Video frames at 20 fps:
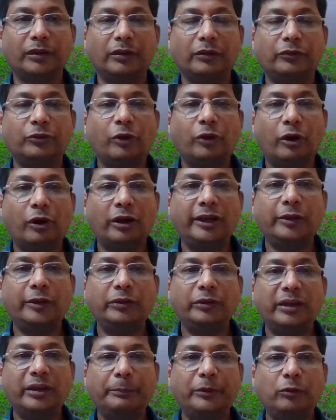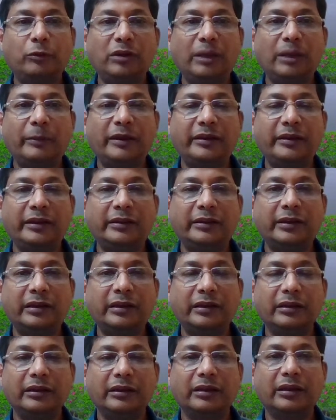So only we have few label data
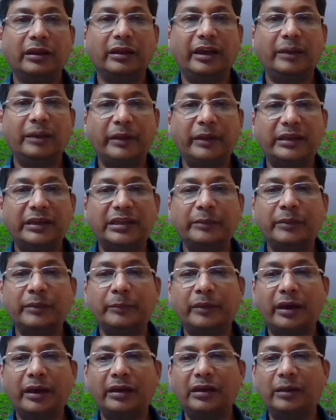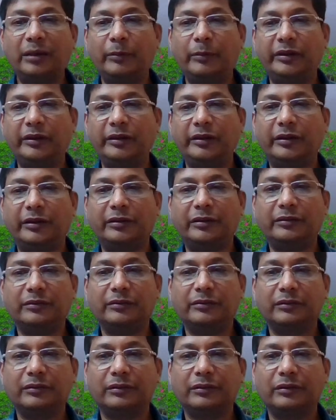and maximum unlabeled data.
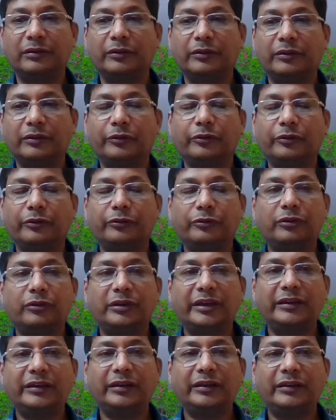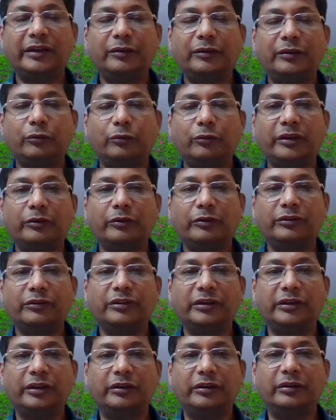So that we can
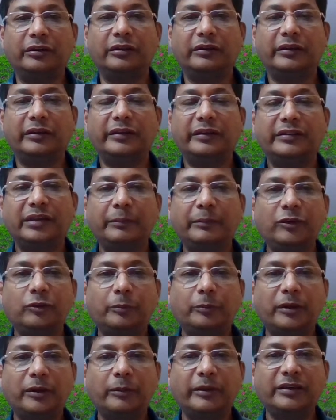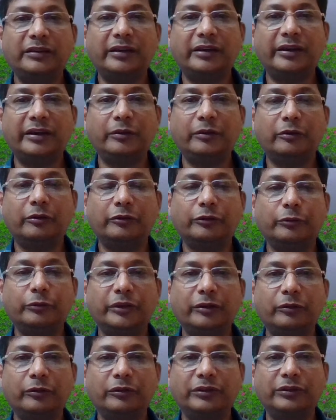consider. The semi-supervised learning also we
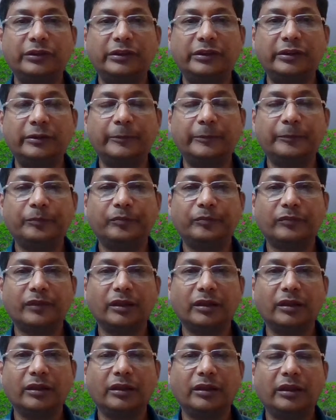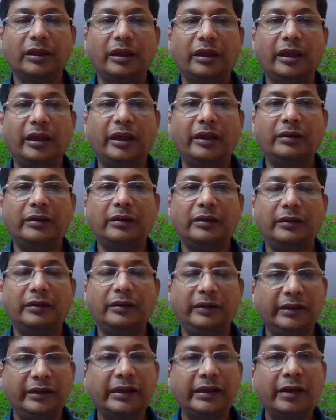can consider, and
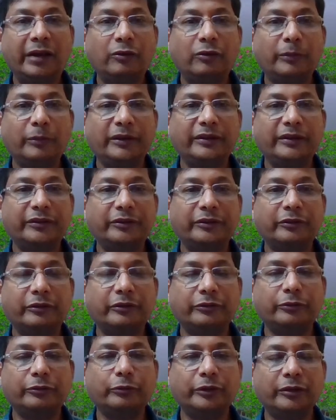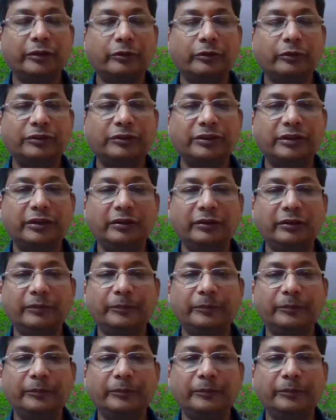data augmentation also we can consider.